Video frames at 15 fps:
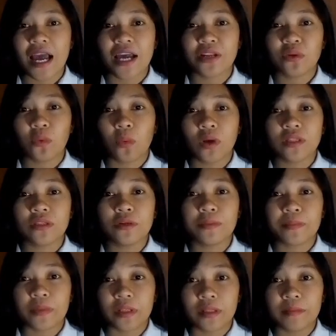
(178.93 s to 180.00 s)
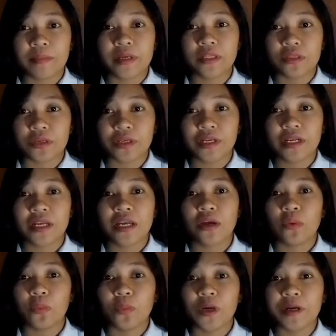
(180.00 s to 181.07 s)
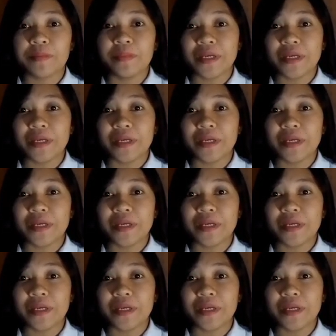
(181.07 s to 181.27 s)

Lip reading: and quadruple meter, where